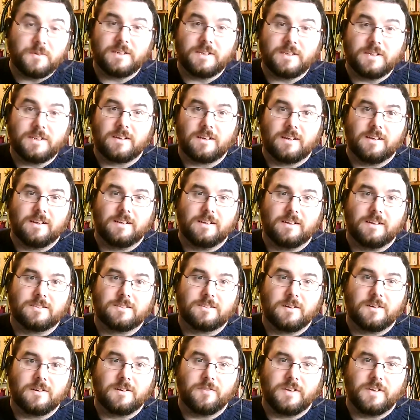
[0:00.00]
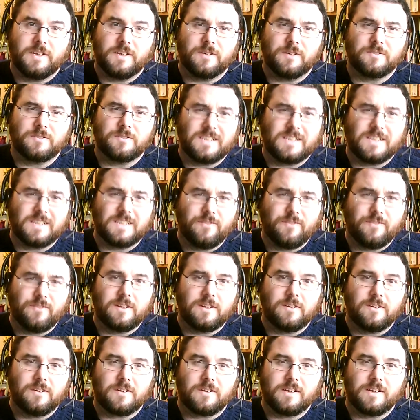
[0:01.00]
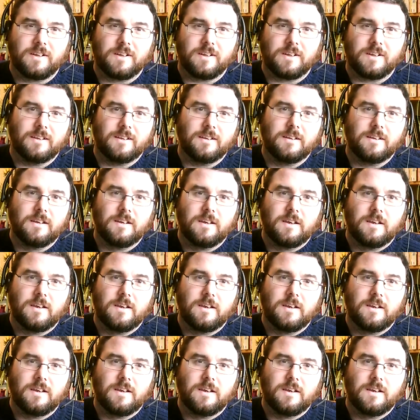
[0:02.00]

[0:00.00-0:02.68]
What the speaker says: these kind of insider videos, to give you the look into